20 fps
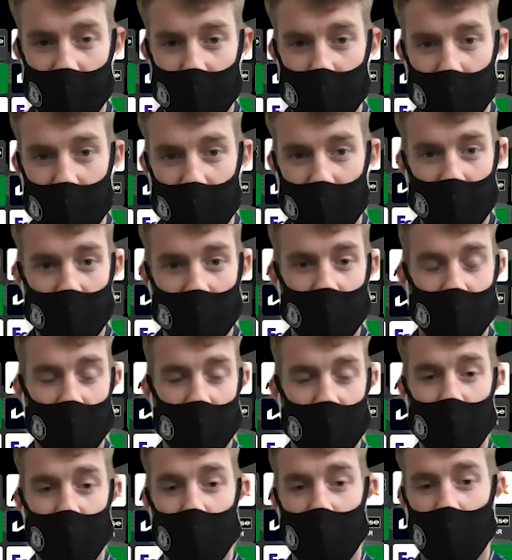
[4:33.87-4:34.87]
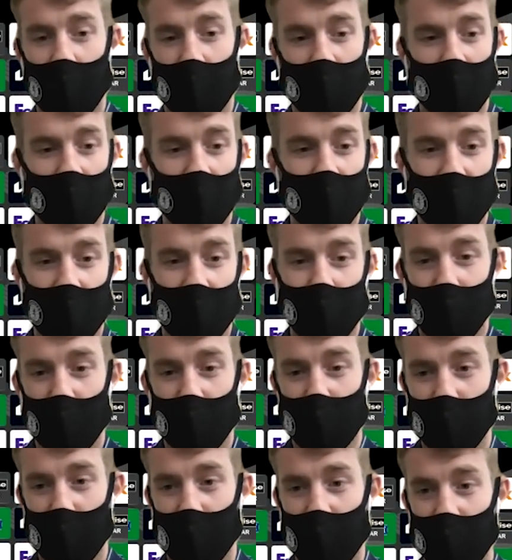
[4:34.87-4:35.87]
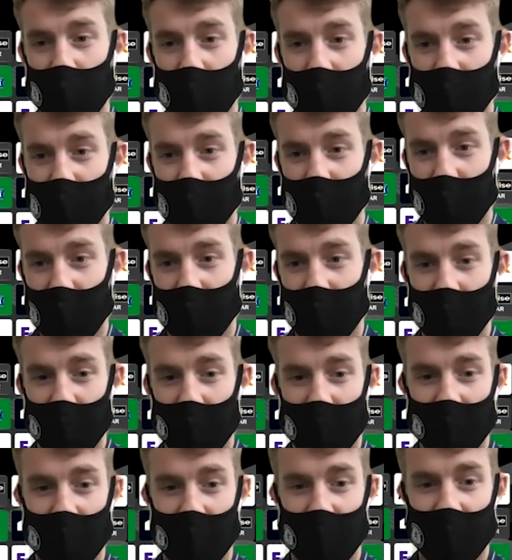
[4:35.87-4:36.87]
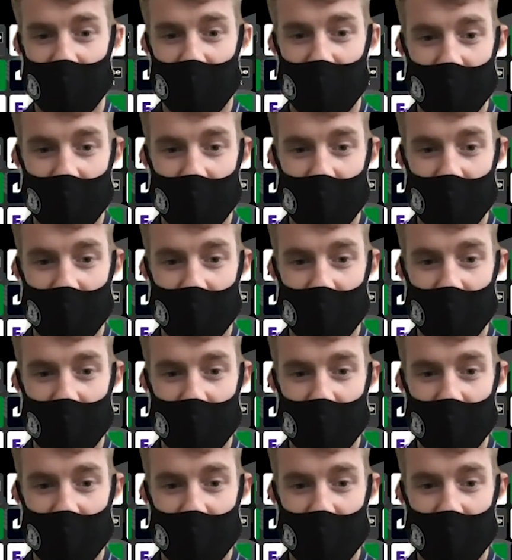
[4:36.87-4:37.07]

I mean, I understand people who can't travel, and